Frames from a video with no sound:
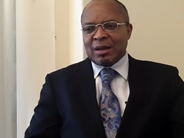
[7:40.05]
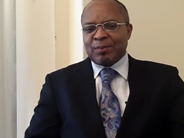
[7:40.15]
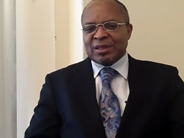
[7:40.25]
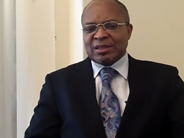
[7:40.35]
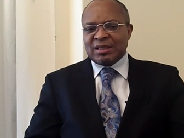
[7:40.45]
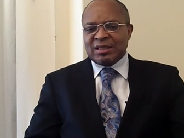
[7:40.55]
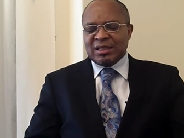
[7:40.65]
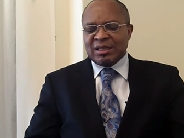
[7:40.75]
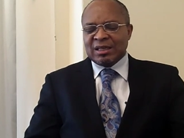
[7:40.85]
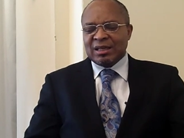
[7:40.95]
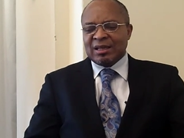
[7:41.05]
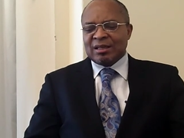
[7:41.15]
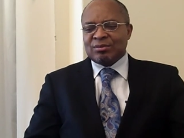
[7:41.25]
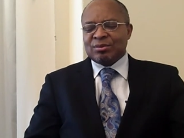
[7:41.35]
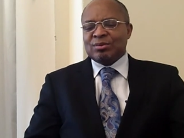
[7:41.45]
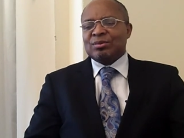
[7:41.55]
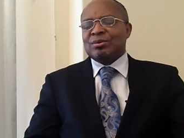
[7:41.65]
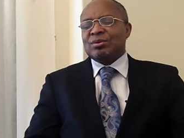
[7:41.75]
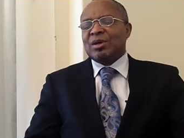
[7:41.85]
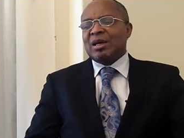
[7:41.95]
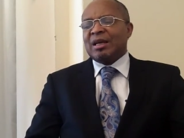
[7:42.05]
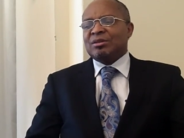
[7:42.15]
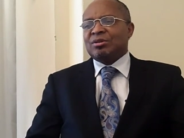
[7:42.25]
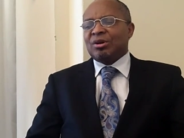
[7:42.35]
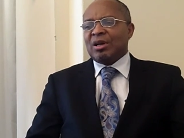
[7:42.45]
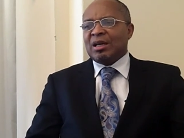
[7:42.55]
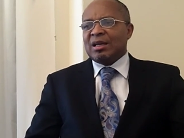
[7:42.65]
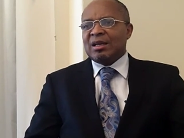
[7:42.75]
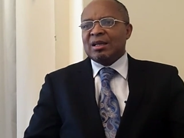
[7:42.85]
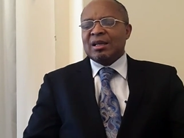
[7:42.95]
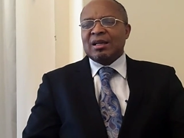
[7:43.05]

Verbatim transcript: capacity to enjoy,